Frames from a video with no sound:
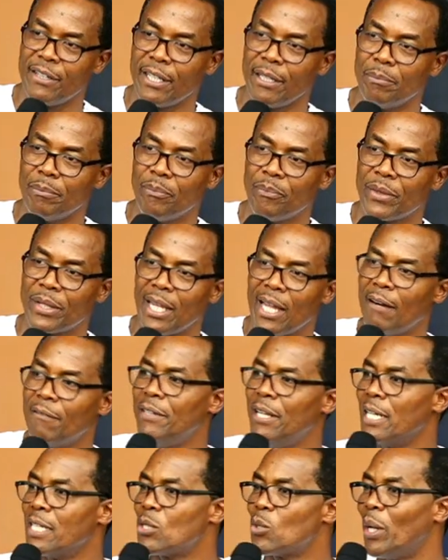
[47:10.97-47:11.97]
him, loved
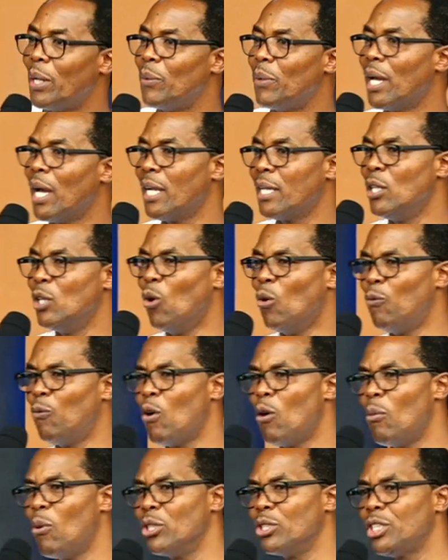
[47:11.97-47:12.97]
us when we had no
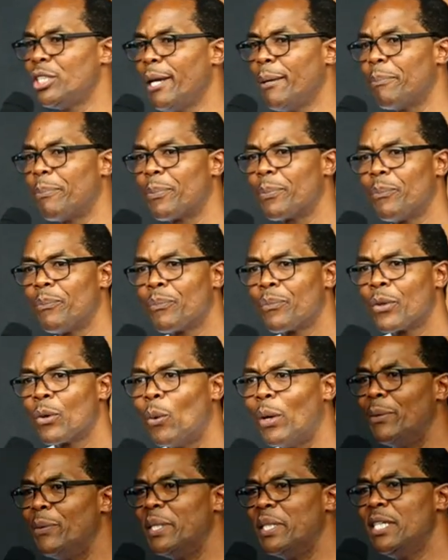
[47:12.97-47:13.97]
form or shape,
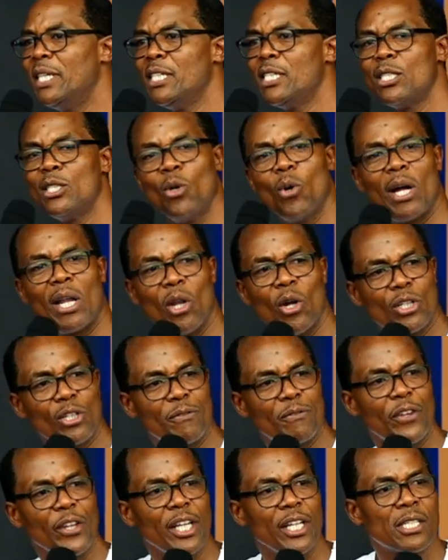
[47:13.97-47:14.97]
when we didn't know a lot
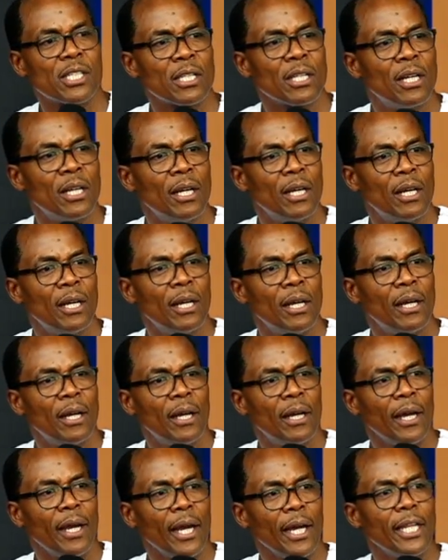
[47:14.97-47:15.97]
of things,
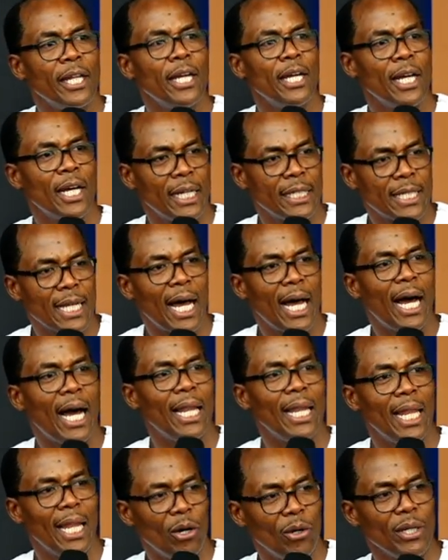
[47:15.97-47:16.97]
and he has
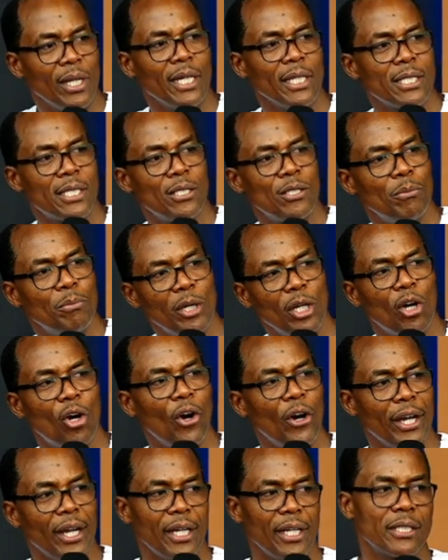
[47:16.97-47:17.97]
allowed us to be
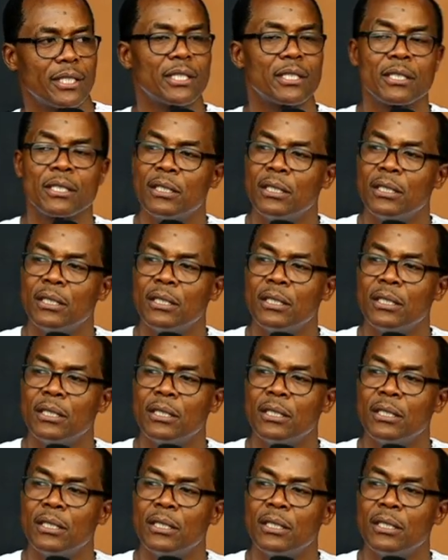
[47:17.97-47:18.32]
coheirs